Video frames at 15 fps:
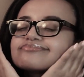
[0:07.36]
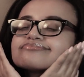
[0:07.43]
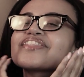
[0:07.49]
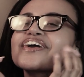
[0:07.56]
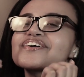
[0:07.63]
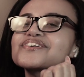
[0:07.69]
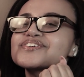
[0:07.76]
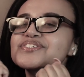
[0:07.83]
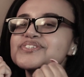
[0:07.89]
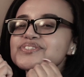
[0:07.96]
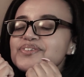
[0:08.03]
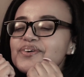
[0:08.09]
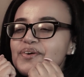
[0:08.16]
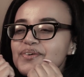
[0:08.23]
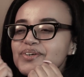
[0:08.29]
They are
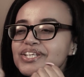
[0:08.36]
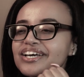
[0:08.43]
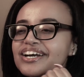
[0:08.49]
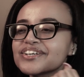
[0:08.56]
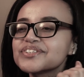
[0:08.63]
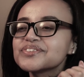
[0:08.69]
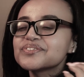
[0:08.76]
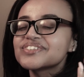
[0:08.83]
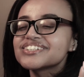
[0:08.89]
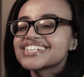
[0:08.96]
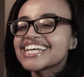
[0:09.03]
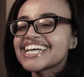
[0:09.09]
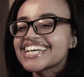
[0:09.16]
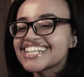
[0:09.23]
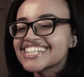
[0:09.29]
so cute. Are you
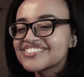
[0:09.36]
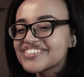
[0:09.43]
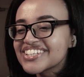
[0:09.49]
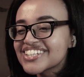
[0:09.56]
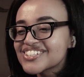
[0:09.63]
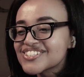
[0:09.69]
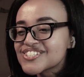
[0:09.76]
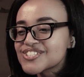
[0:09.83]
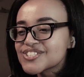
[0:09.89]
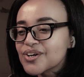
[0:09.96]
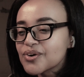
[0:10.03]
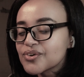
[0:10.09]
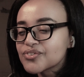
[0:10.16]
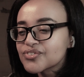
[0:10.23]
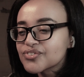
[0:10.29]
kidding me? They're
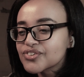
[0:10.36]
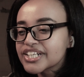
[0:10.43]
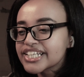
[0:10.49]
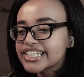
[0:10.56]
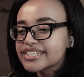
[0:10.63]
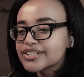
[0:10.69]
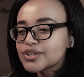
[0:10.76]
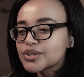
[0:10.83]
so freaking